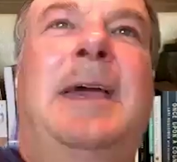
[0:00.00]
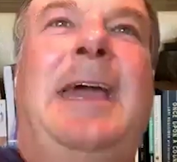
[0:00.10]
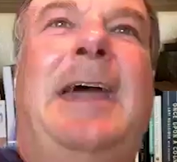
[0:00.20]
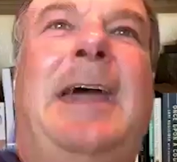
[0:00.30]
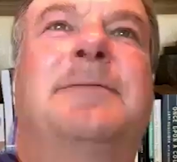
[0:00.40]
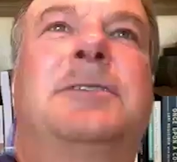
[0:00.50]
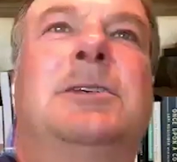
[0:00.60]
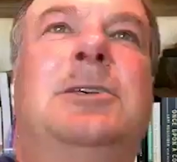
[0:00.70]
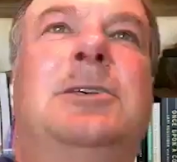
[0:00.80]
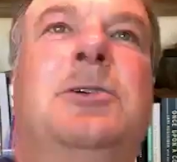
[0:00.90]
to use
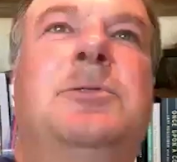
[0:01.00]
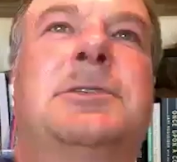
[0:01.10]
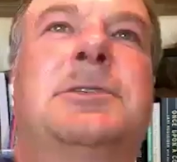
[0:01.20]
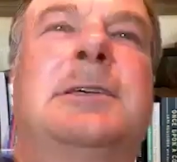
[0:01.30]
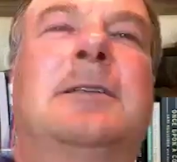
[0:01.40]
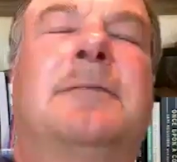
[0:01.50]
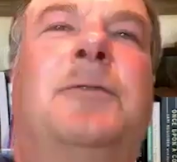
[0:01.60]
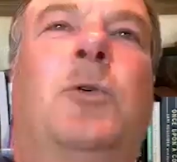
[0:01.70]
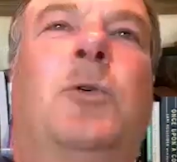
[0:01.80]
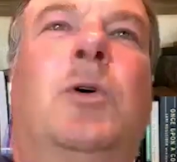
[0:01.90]
it for the
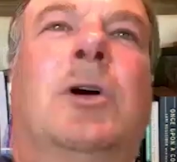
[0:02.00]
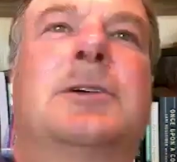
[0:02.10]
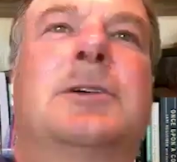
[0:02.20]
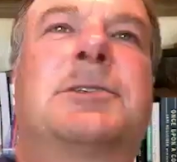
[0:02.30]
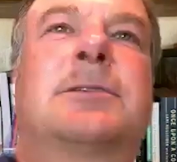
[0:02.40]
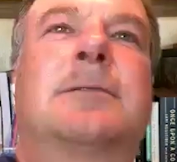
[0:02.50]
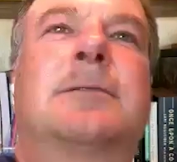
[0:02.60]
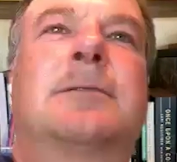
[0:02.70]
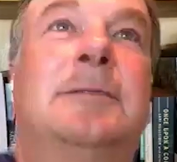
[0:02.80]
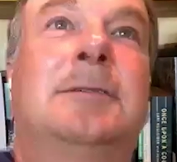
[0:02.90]
service itself
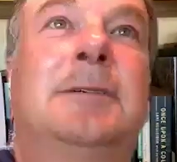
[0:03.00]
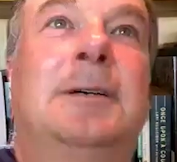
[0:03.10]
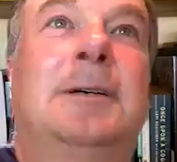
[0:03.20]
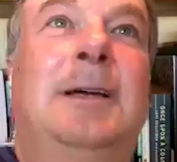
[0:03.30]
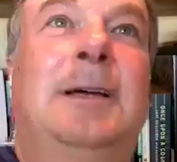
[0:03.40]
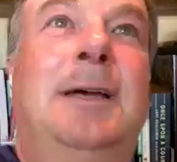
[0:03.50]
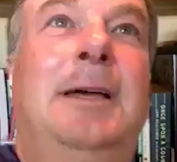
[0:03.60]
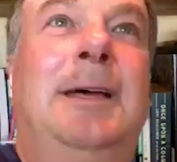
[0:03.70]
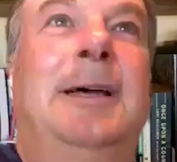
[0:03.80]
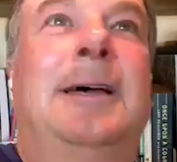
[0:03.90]

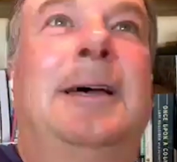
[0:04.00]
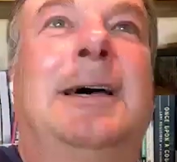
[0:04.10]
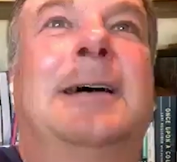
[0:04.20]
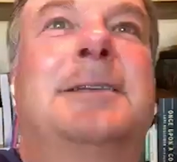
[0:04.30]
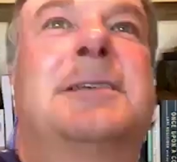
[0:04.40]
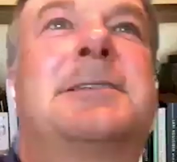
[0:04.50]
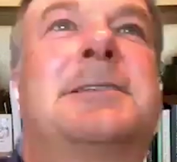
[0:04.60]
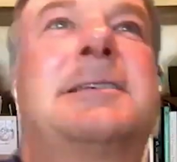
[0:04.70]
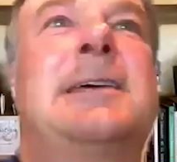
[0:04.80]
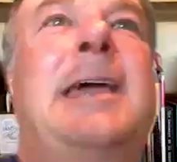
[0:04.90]
to see how
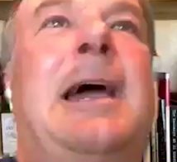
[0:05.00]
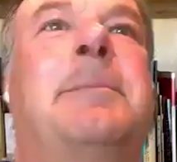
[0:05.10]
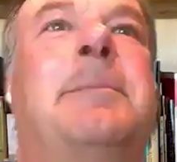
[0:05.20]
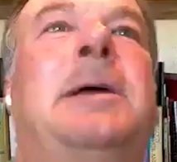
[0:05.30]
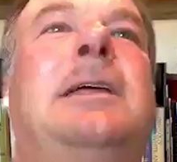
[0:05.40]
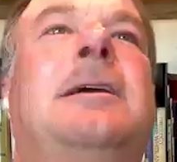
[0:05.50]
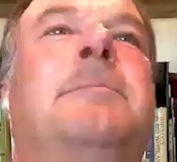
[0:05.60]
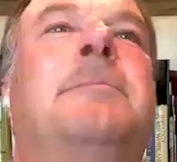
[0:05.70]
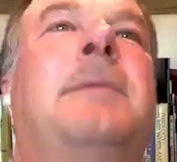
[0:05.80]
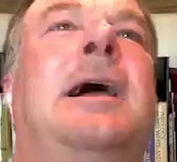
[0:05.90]
many might want to
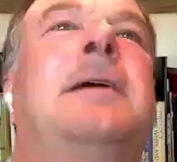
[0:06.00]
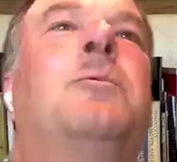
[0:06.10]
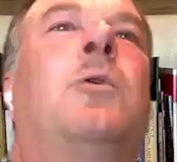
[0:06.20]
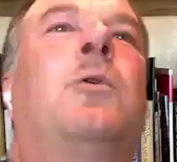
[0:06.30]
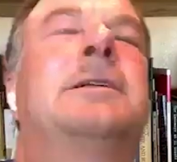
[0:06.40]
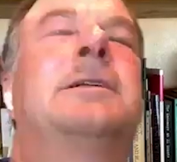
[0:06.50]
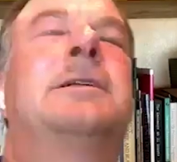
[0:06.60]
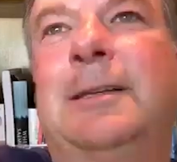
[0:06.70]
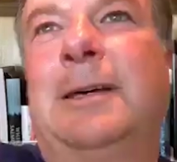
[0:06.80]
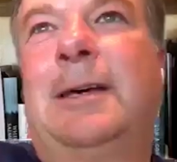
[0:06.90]
come.
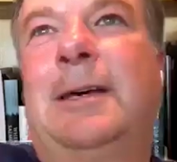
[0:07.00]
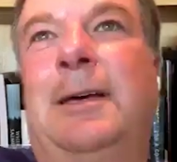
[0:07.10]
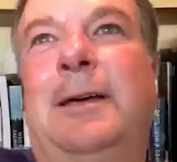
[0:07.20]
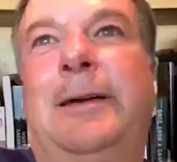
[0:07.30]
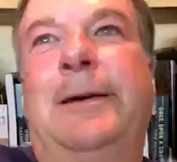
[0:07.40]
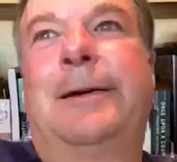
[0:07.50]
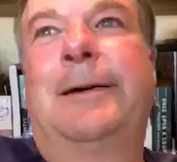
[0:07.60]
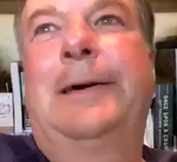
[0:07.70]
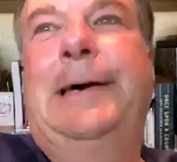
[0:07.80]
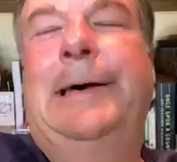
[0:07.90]
And
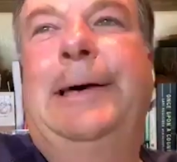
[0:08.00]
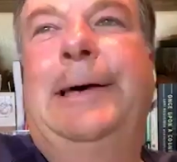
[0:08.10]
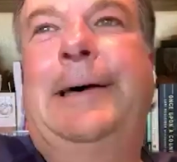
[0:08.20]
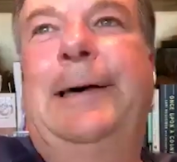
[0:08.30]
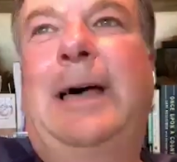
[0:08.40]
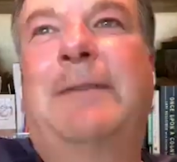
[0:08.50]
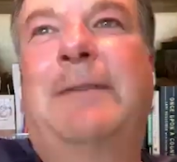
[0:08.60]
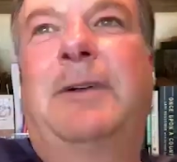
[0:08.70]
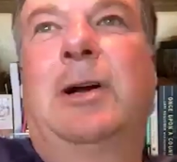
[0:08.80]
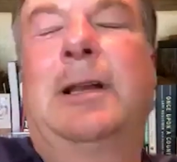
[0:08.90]
I've already heard
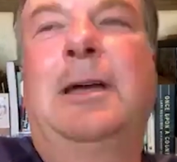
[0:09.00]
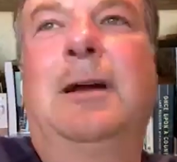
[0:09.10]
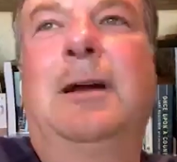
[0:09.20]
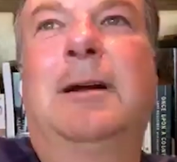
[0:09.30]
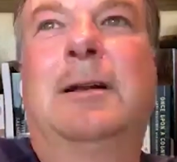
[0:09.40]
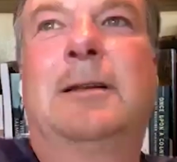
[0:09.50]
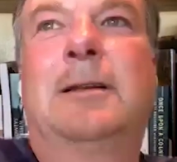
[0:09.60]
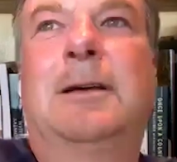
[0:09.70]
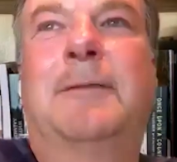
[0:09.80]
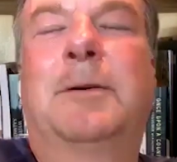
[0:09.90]
of a protocol
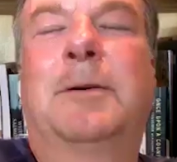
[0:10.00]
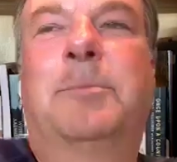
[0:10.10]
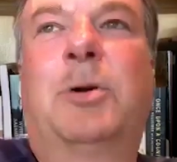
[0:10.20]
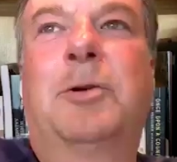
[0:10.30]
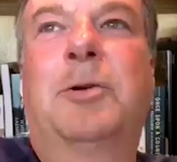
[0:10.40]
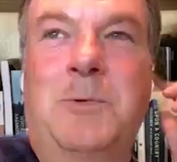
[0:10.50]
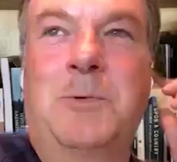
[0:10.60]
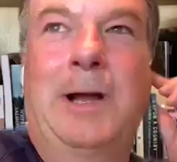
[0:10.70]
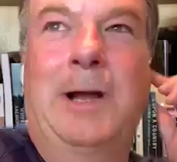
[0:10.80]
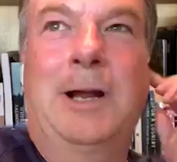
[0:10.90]
one church is using
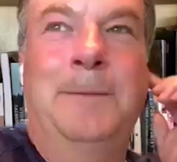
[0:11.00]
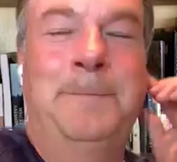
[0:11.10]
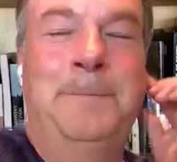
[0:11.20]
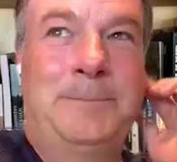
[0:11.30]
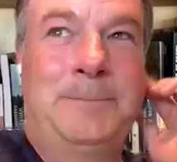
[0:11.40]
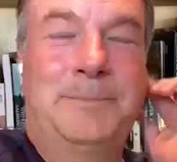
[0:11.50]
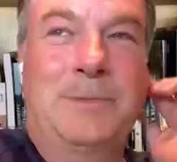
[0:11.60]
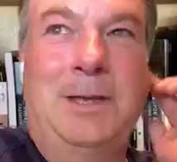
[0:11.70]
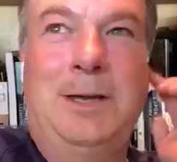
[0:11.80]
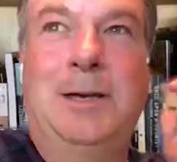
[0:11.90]
where
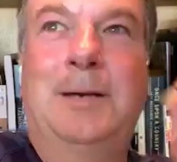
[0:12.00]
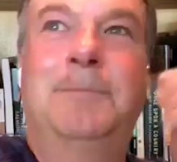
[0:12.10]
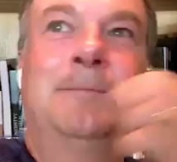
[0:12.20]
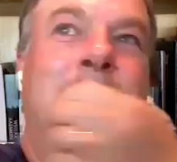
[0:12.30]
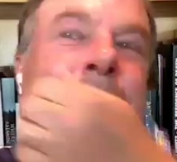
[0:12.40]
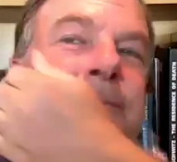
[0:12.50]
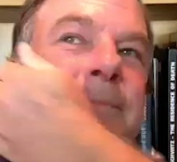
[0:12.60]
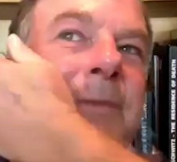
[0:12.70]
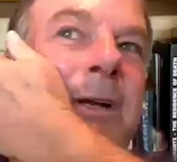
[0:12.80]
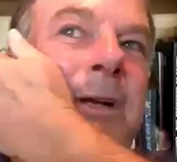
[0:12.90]
they're going to
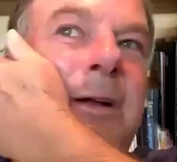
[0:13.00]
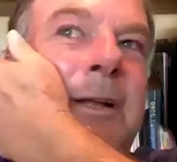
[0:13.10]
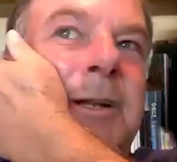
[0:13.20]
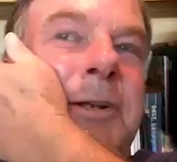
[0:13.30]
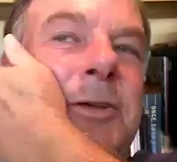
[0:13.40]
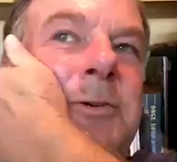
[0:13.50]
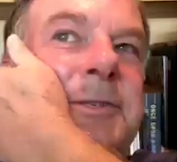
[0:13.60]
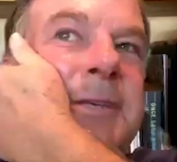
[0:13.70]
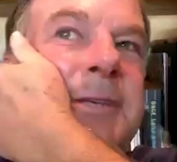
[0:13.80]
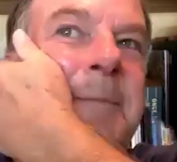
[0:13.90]
do something like
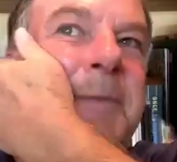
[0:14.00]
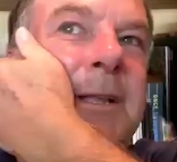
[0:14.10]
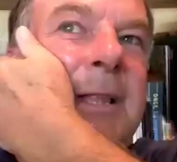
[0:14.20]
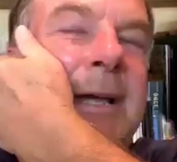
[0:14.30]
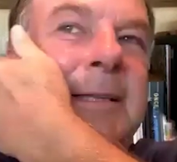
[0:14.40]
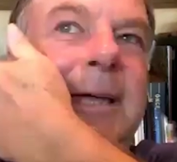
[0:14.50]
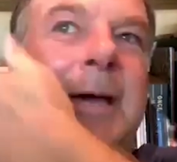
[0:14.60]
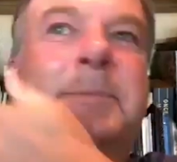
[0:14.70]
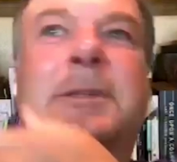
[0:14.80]
that, but they're going to